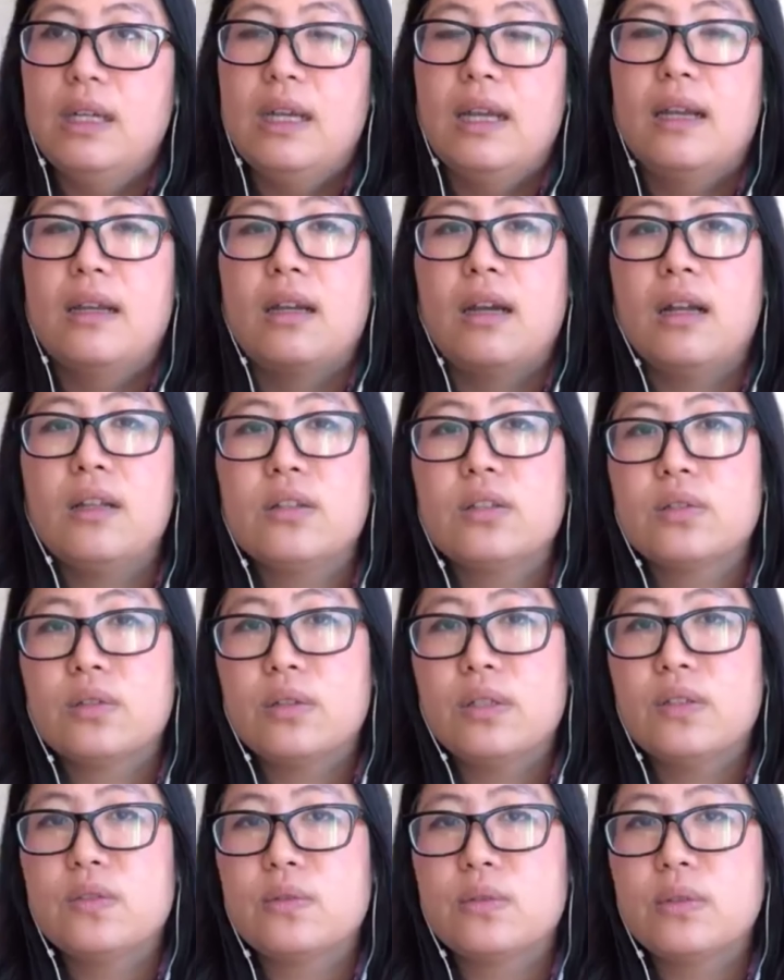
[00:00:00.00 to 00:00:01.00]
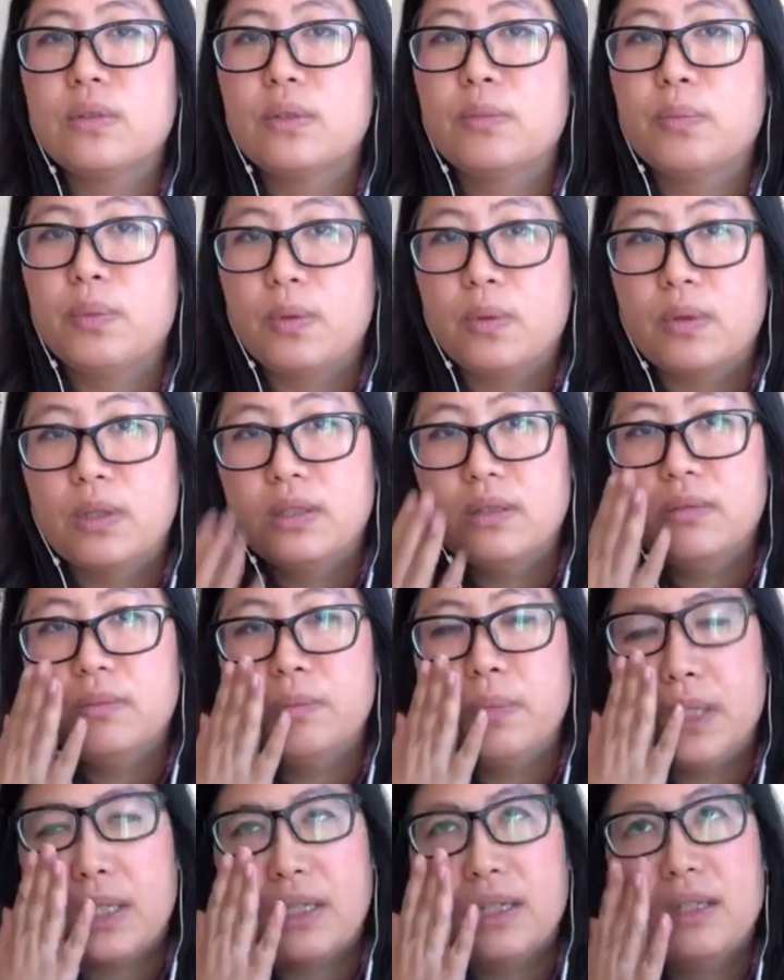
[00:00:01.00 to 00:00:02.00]
And color story is really
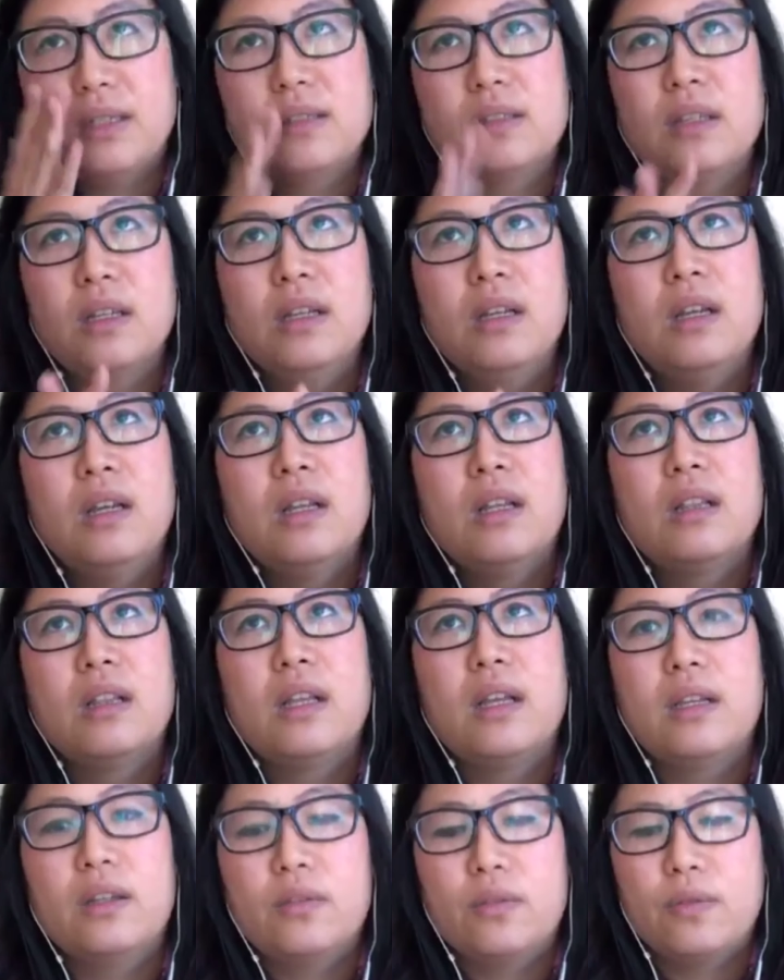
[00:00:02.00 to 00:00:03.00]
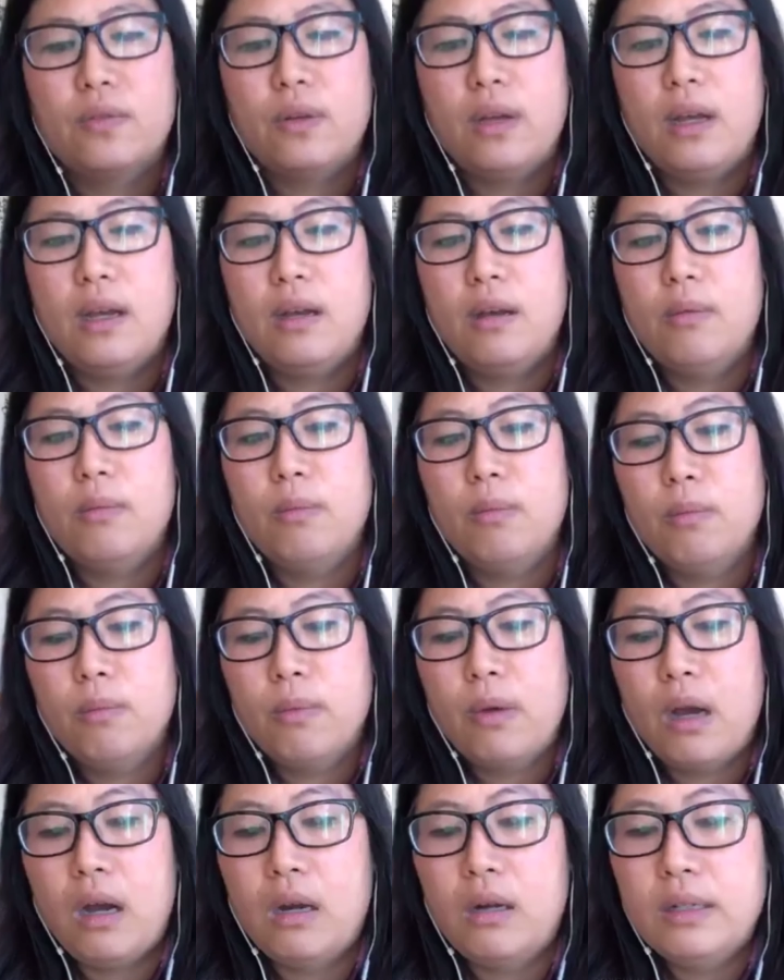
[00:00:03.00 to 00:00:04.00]
important because like
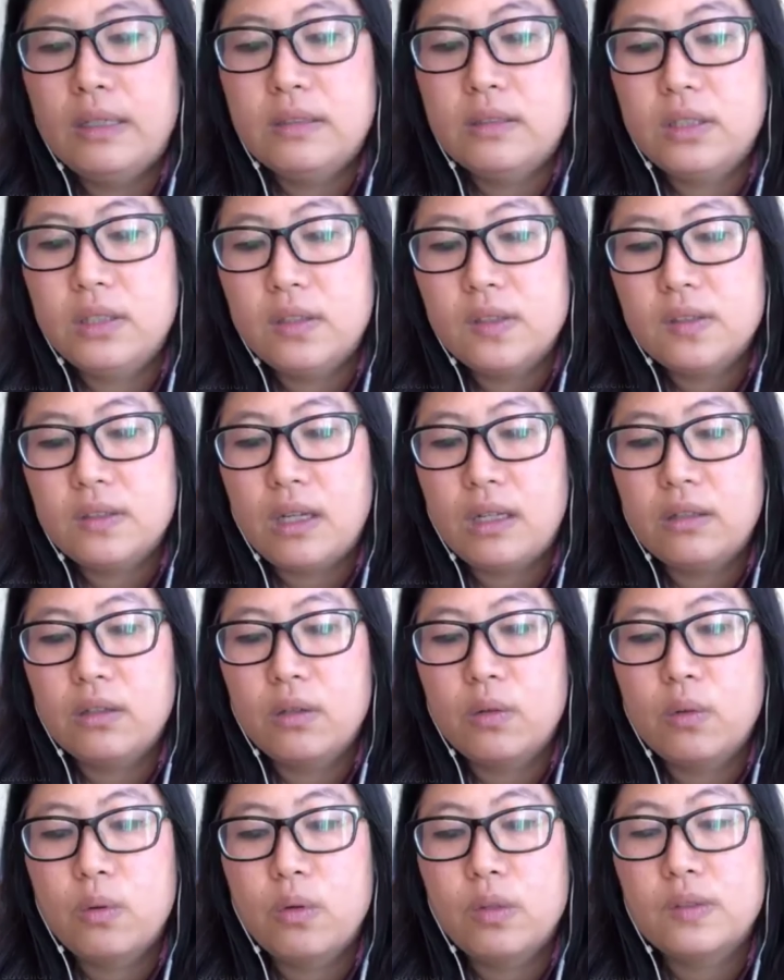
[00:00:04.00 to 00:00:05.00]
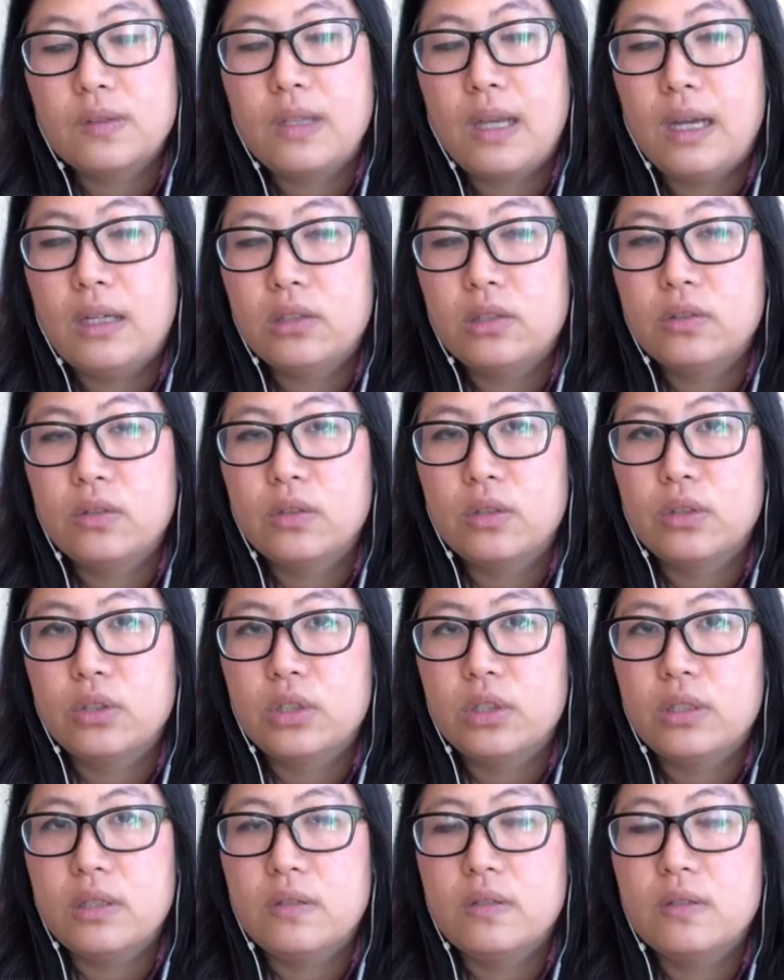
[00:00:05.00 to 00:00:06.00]
our interior styling course, Cash and
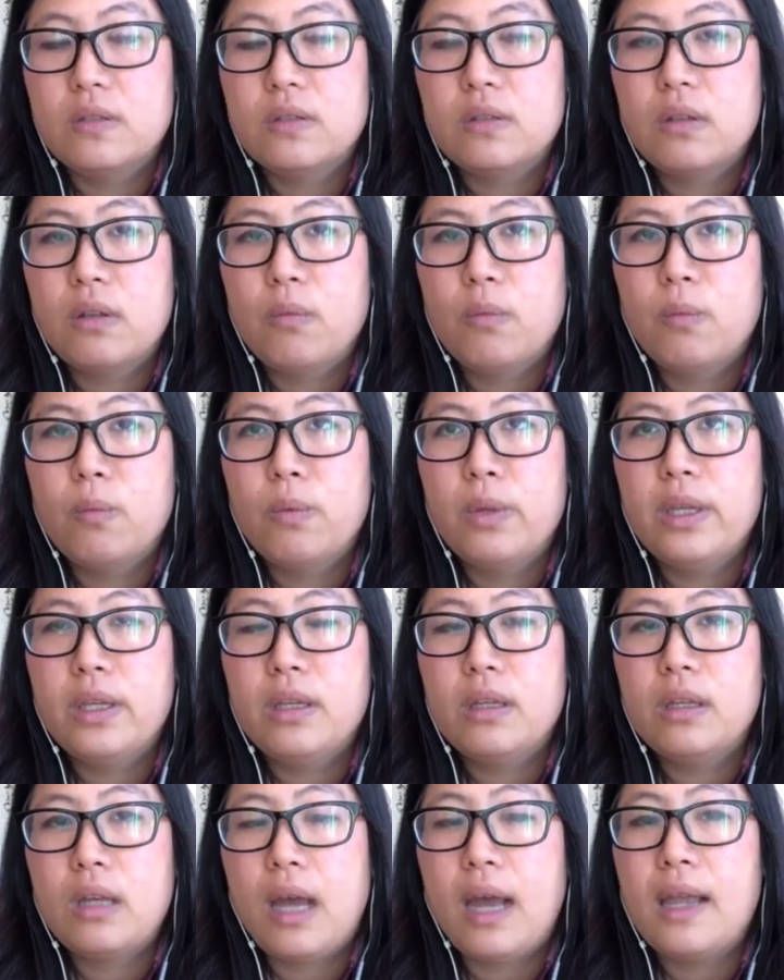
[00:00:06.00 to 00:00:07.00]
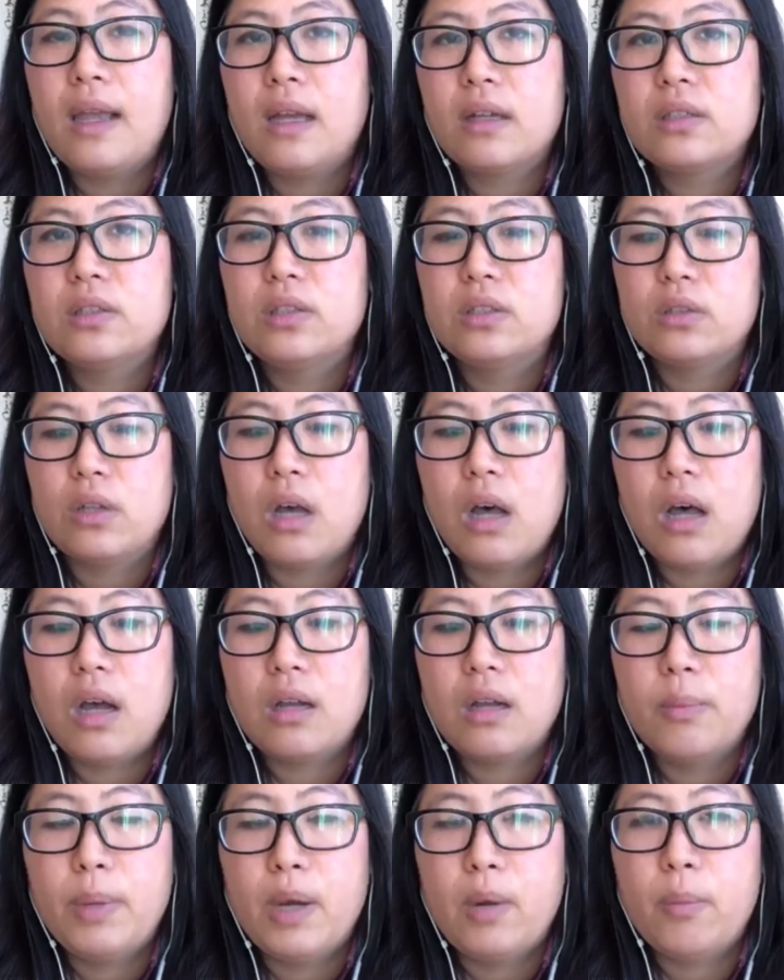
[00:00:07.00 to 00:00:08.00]
Cushions, I actually
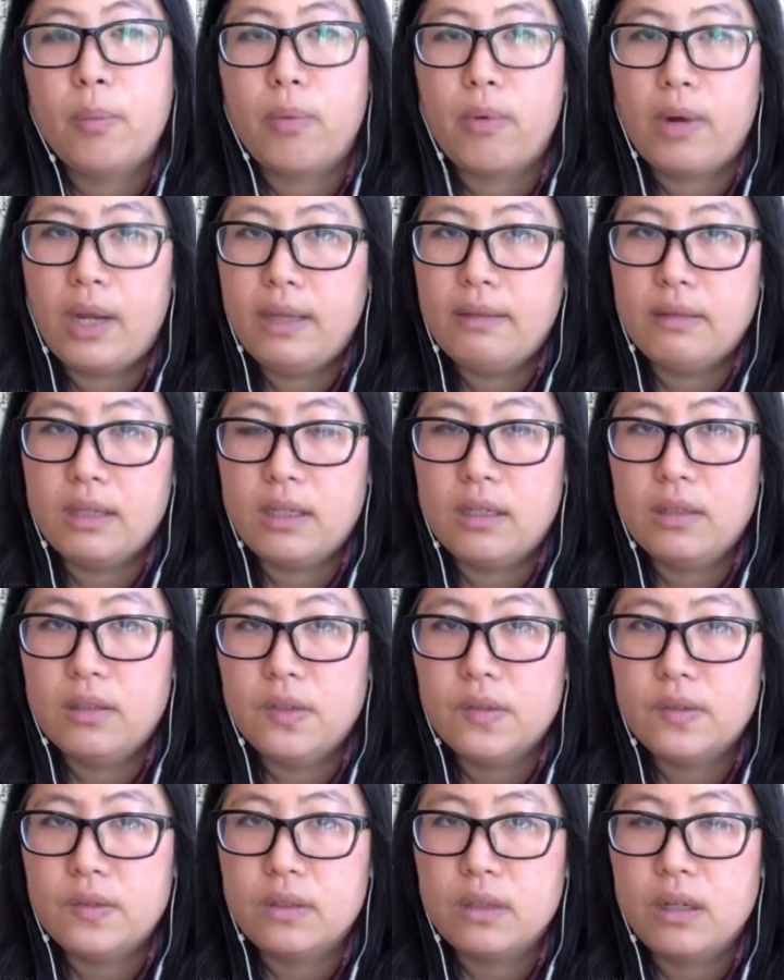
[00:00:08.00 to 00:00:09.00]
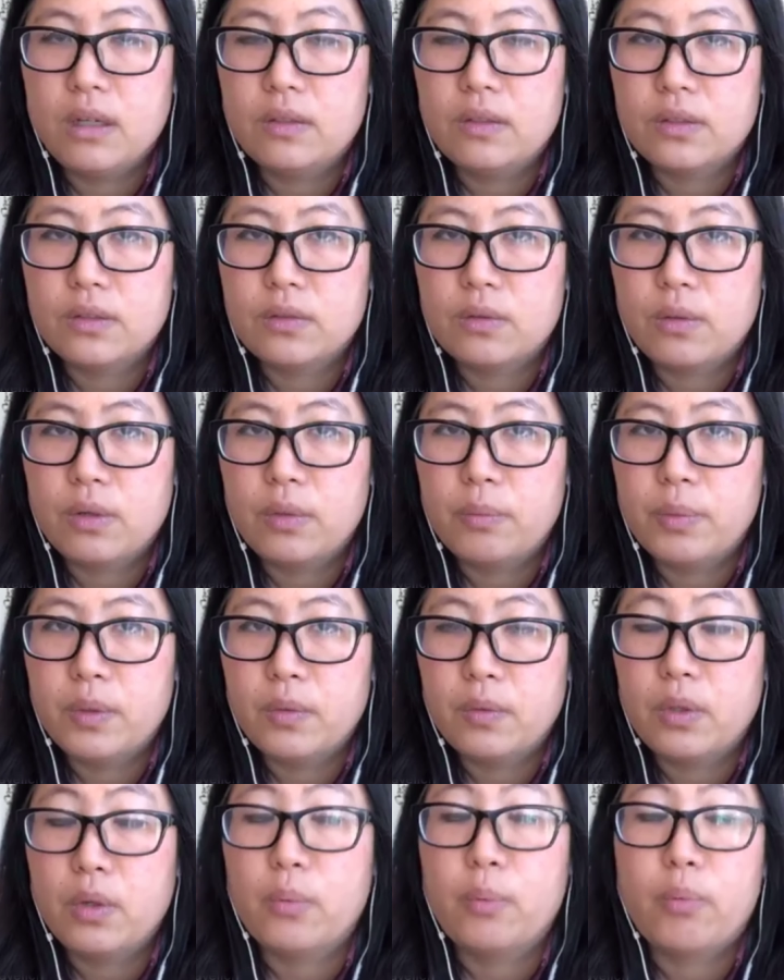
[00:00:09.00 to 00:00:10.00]
talk about branding, using color story,
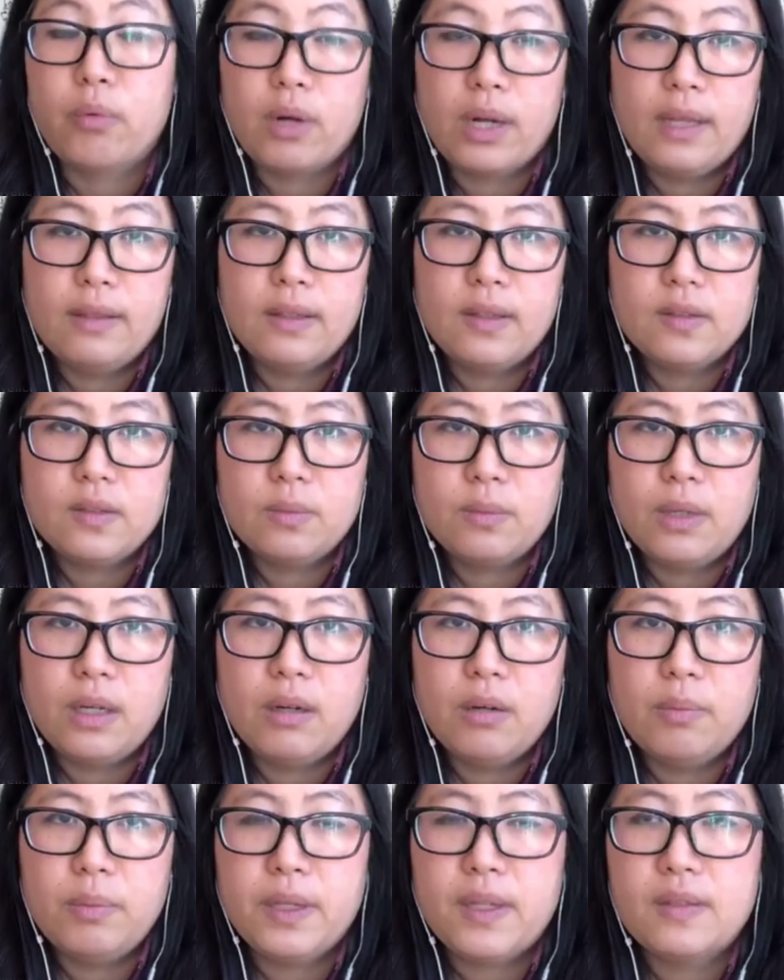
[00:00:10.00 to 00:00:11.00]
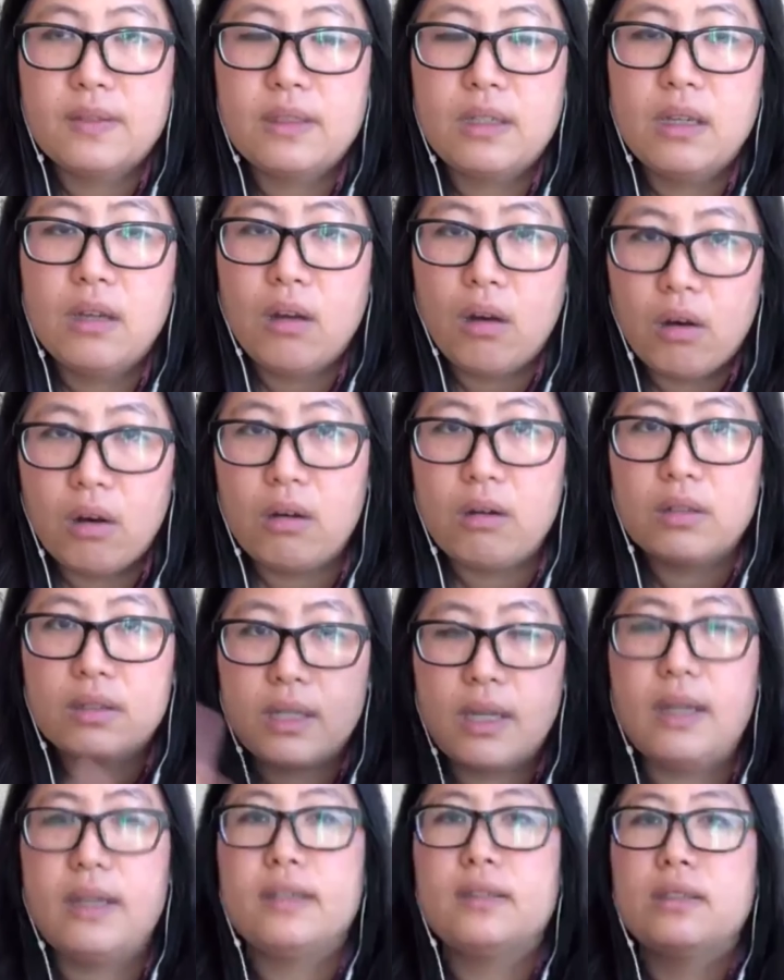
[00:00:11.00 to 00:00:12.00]
build your brand as well, because it all
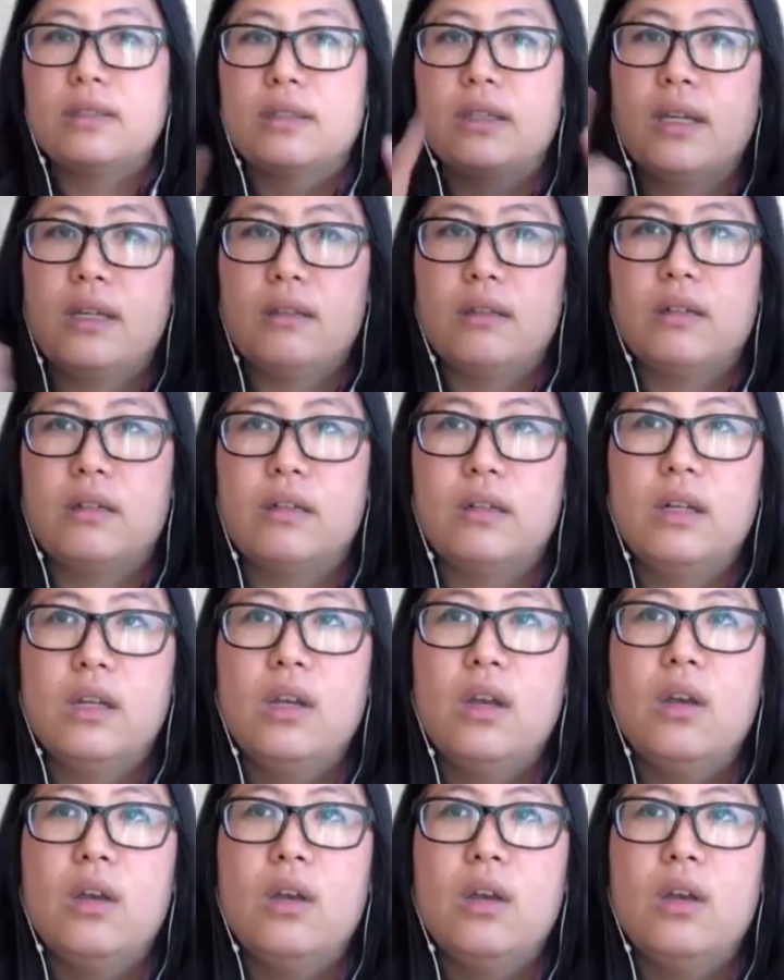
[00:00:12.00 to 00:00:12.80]
ties together.